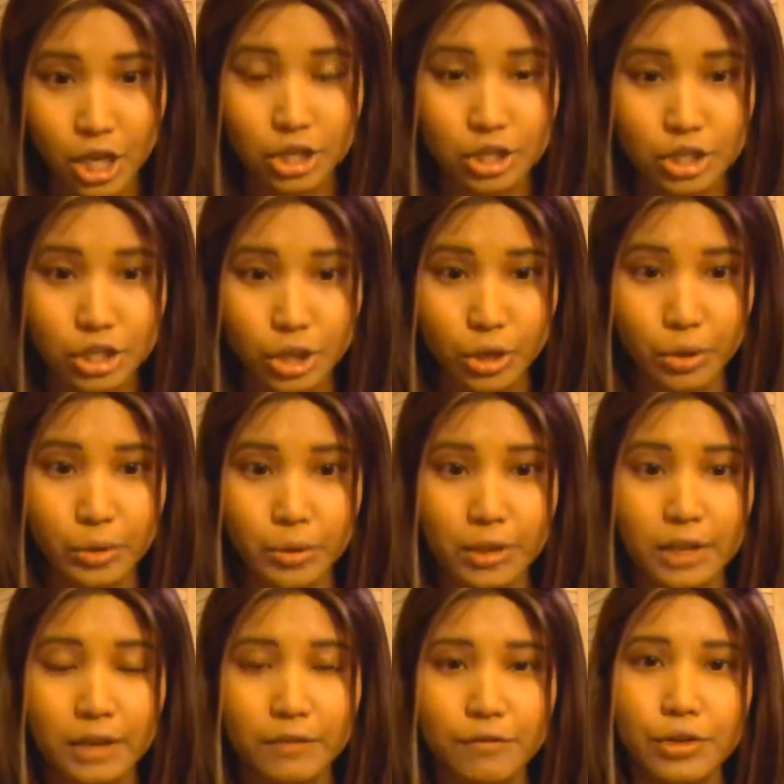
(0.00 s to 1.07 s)
So
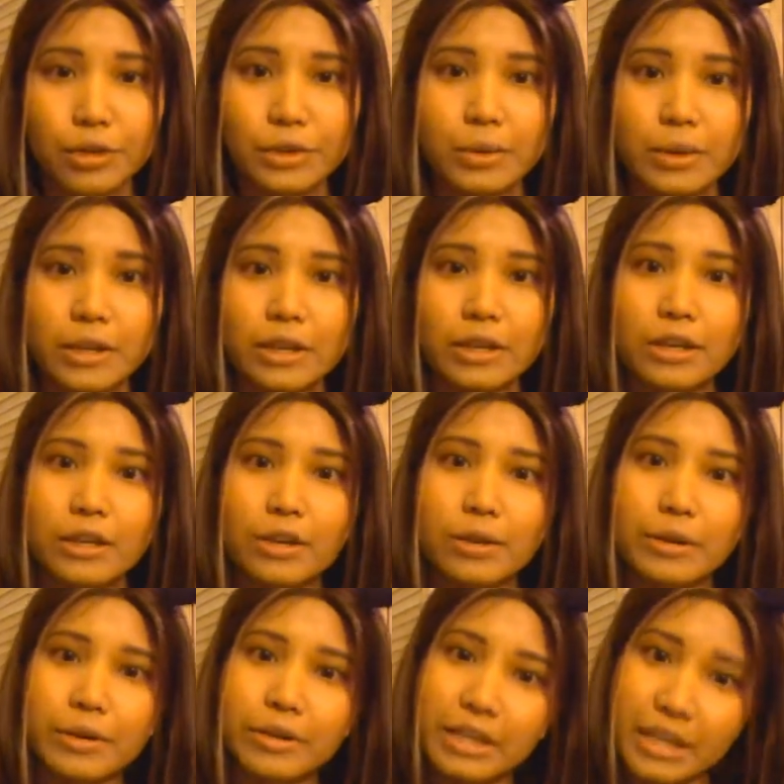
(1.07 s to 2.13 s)
if you're doing
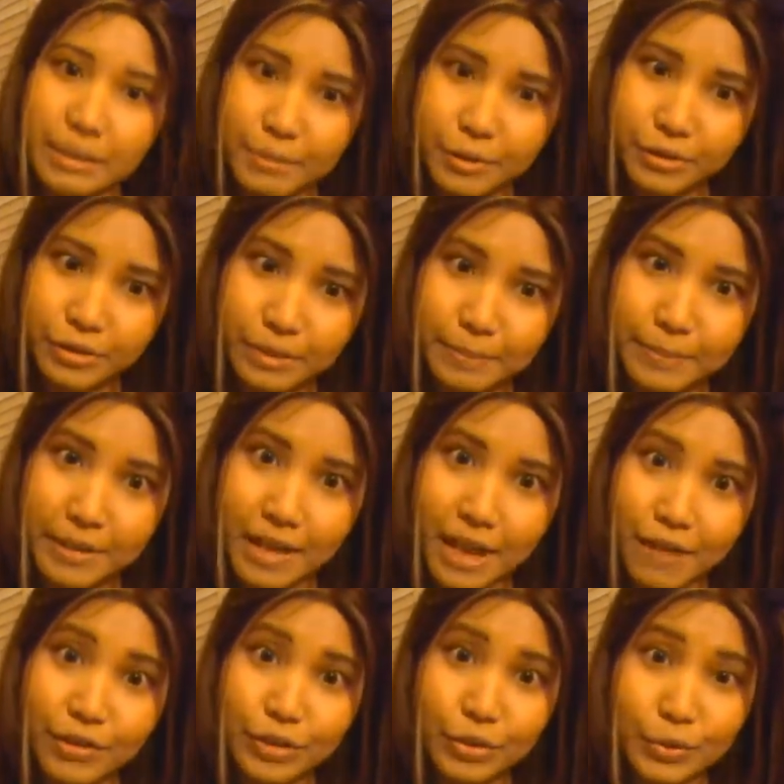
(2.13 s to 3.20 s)
your chemotherapy
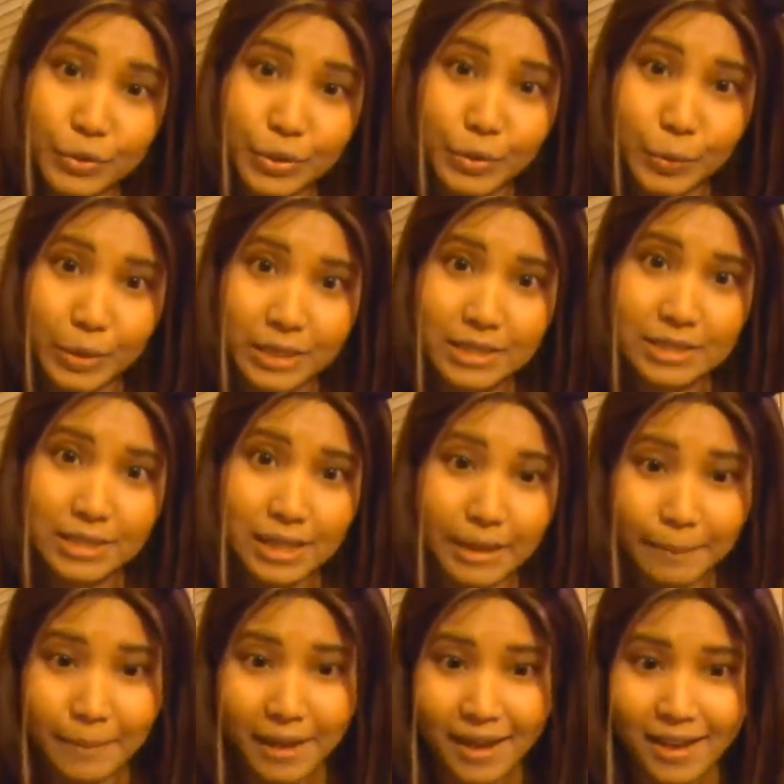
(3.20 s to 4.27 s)
every 3 weeks like
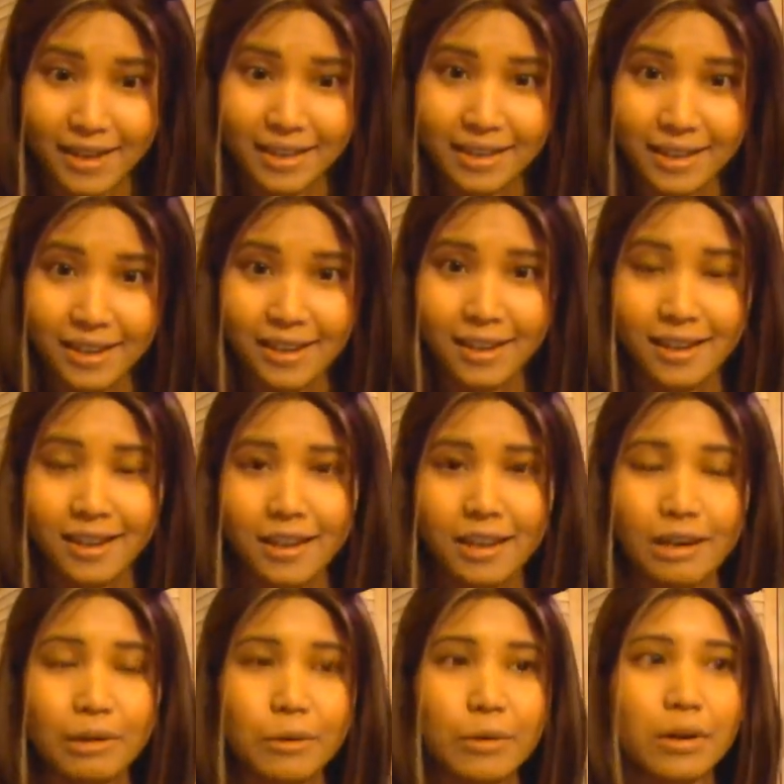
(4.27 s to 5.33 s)
mine,
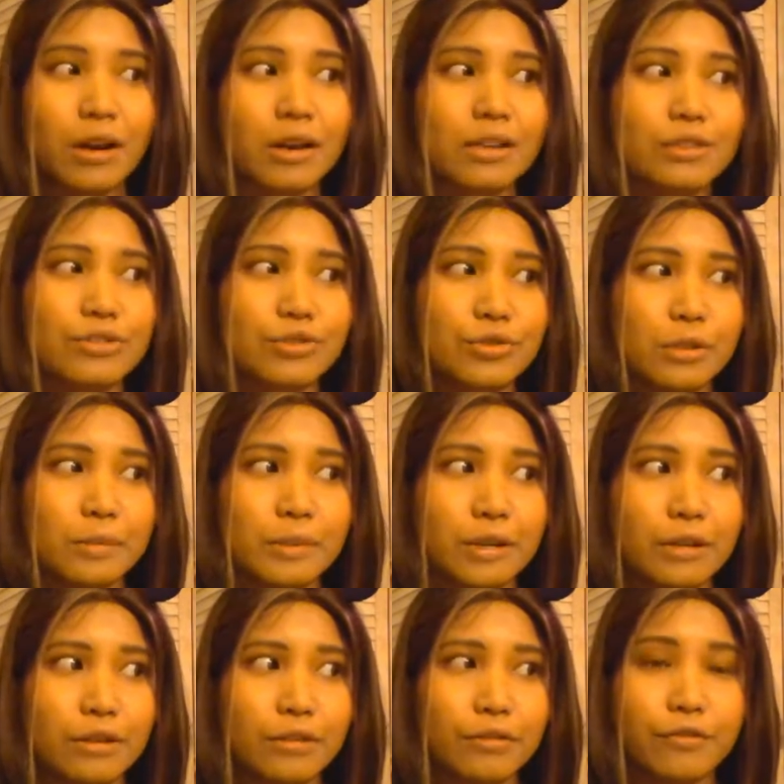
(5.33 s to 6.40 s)
it will cost you
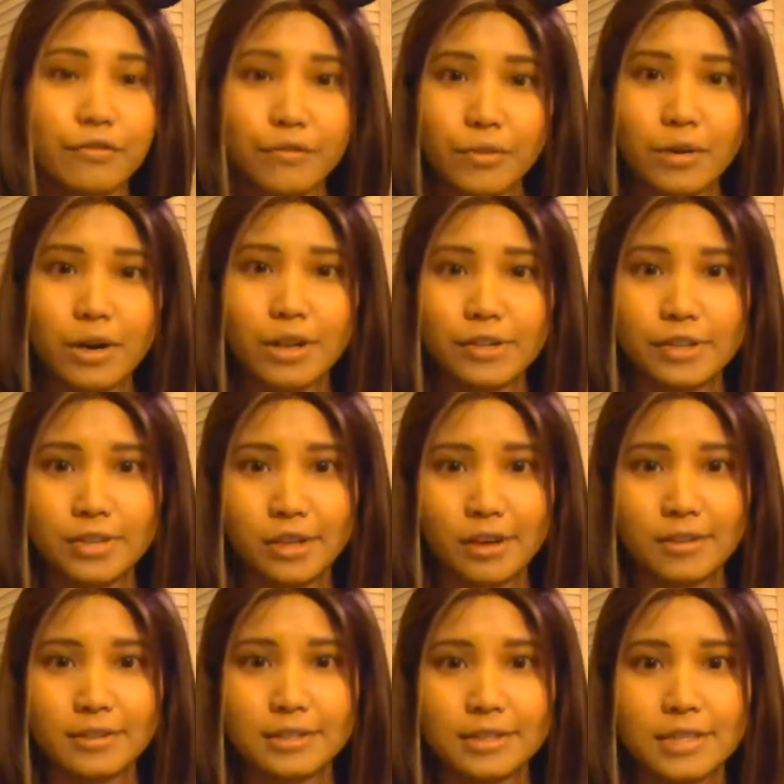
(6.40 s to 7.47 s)
about
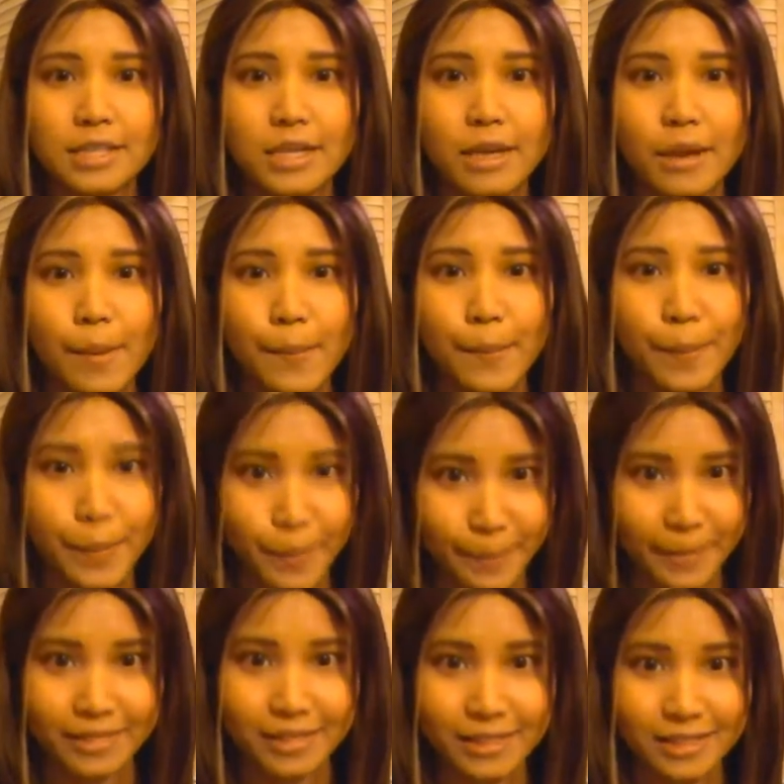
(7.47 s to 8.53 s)
$400 per
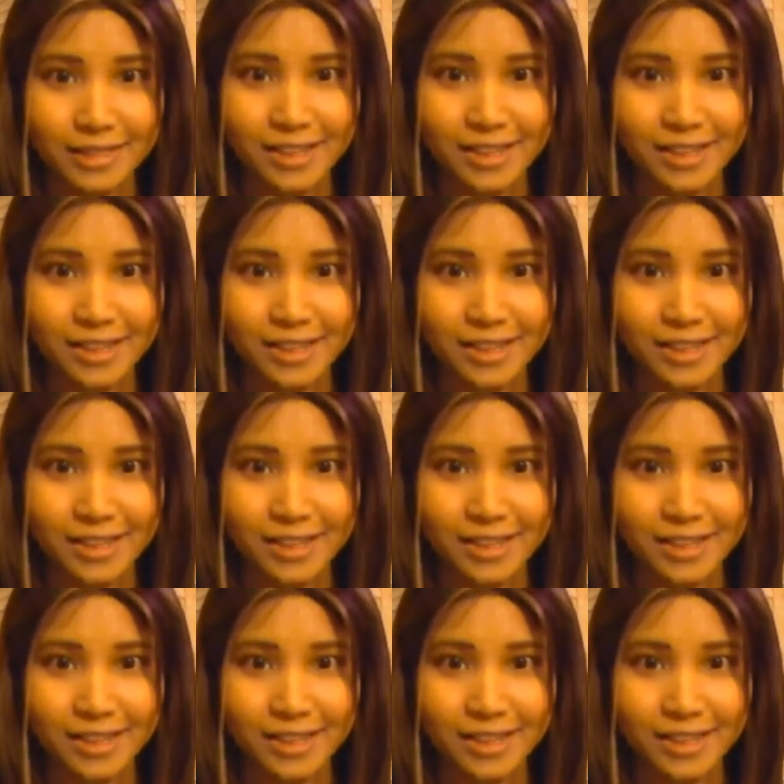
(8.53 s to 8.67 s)
month.